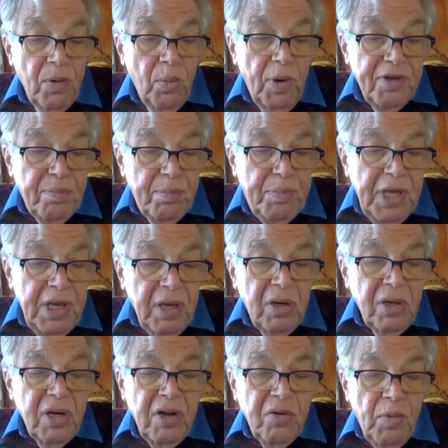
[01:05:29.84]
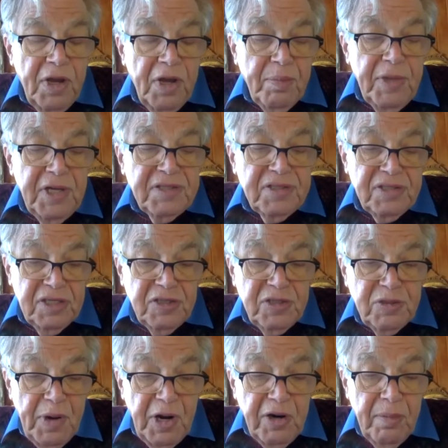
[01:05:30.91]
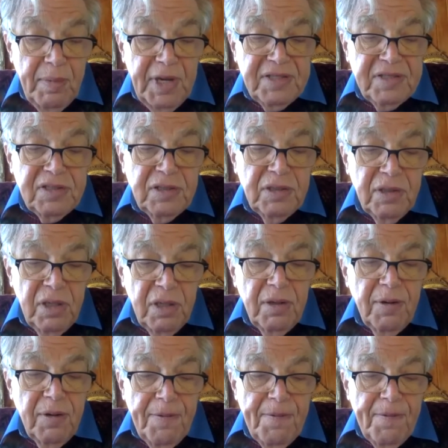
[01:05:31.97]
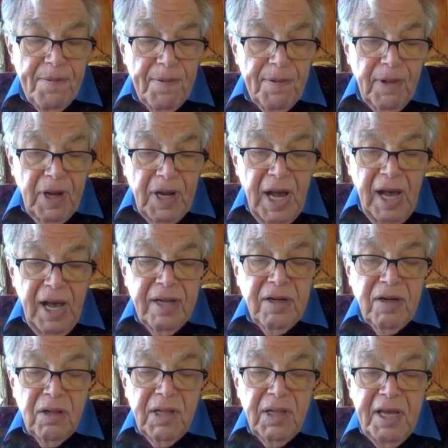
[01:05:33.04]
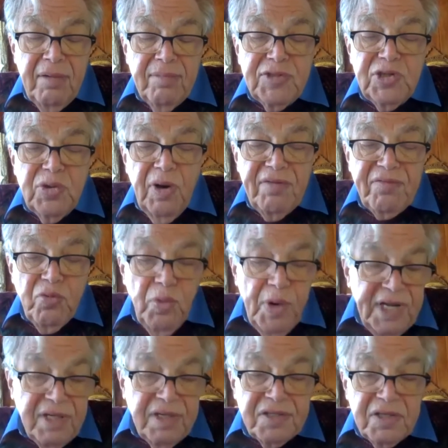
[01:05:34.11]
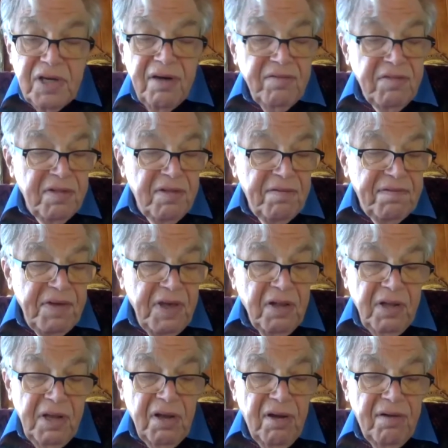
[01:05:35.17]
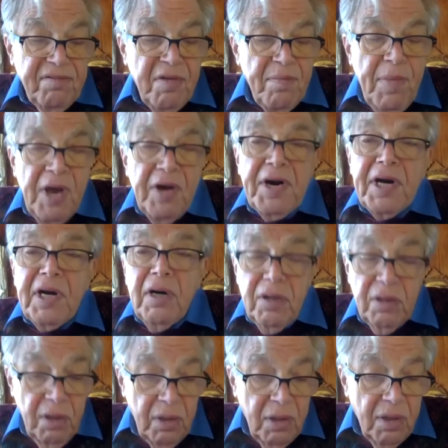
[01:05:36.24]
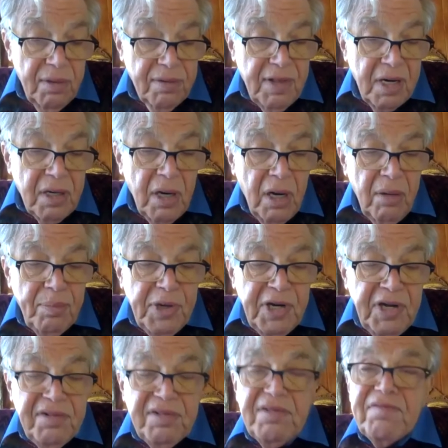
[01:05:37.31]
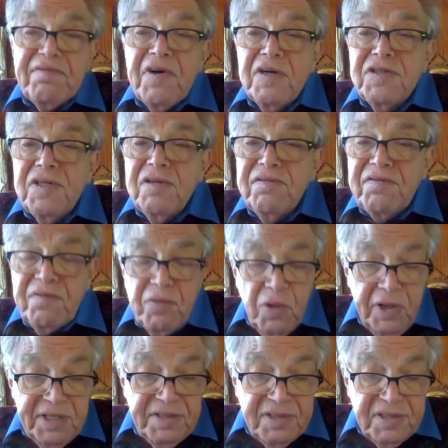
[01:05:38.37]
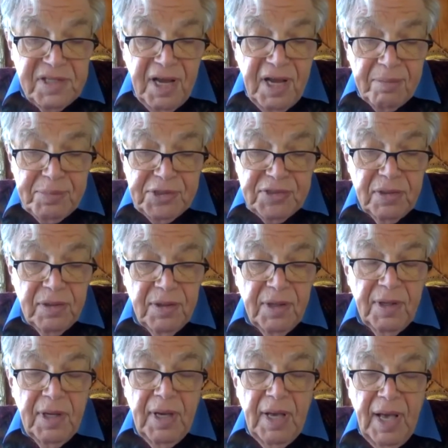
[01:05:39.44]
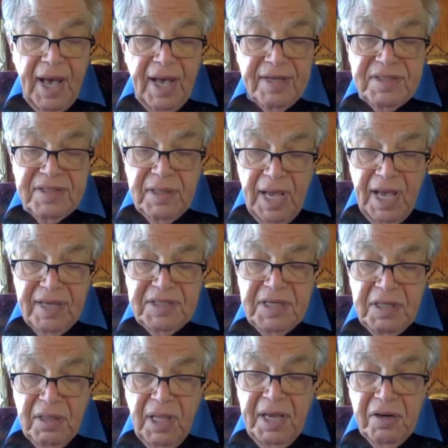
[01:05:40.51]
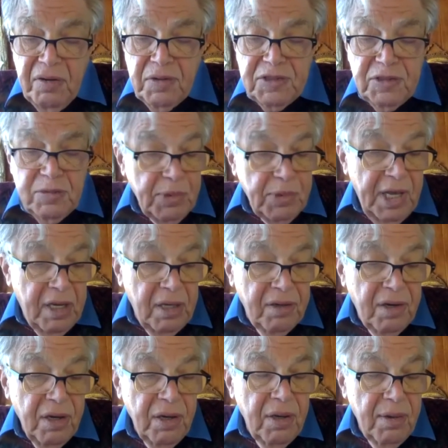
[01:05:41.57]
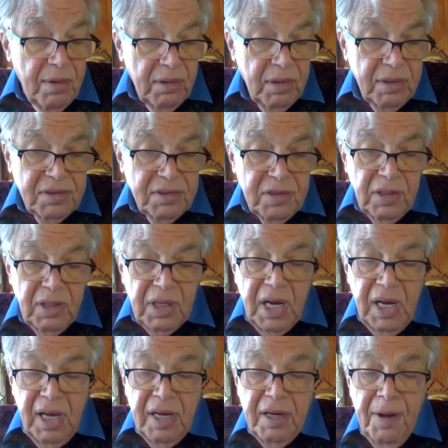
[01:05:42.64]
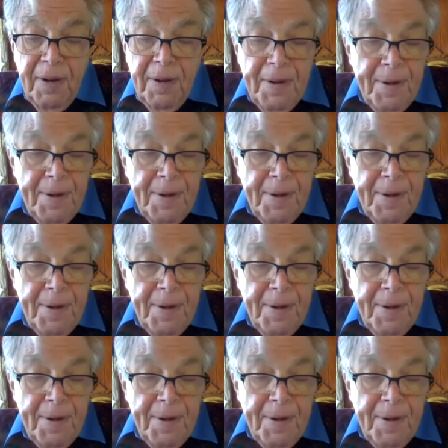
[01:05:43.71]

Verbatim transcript: With Bion and Rickman's experiments, Lacan claimed to have rediscovered the feeling of the miracle that accompanied the first of Freud's steps. As, as he later explained, this is Lacan,